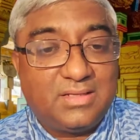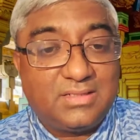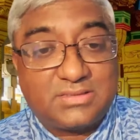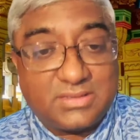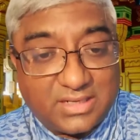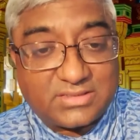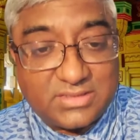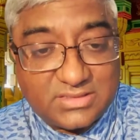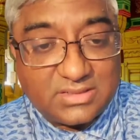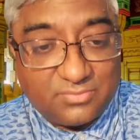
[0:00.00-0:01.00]
is the
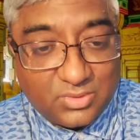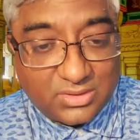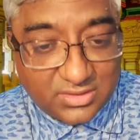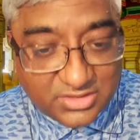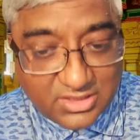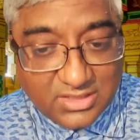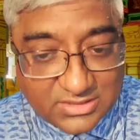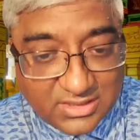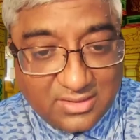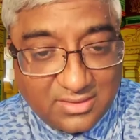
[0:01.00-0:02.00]
text itself, what Krishna
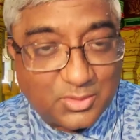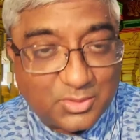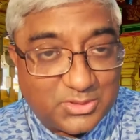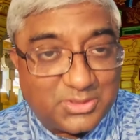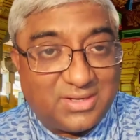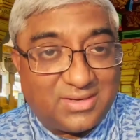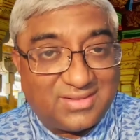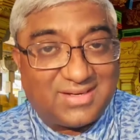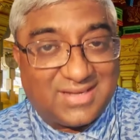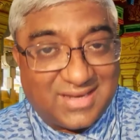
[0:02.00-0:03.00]
said to Arjuna
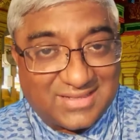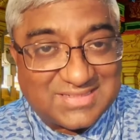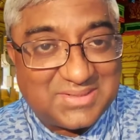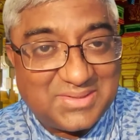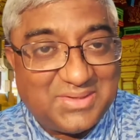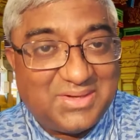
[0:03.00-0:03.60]
in the text,